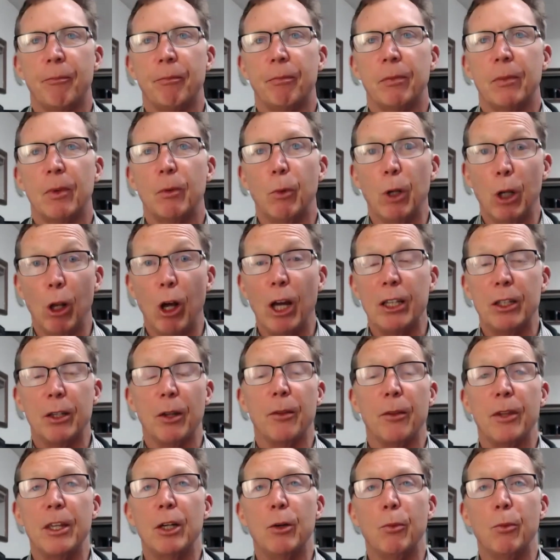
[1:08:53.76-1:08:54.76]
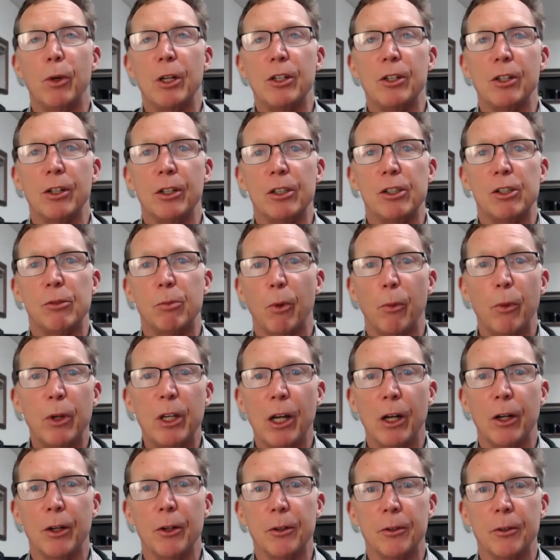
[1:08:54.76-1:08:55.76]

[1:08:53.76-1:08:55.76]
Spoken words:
We like to think we teach, but we don't.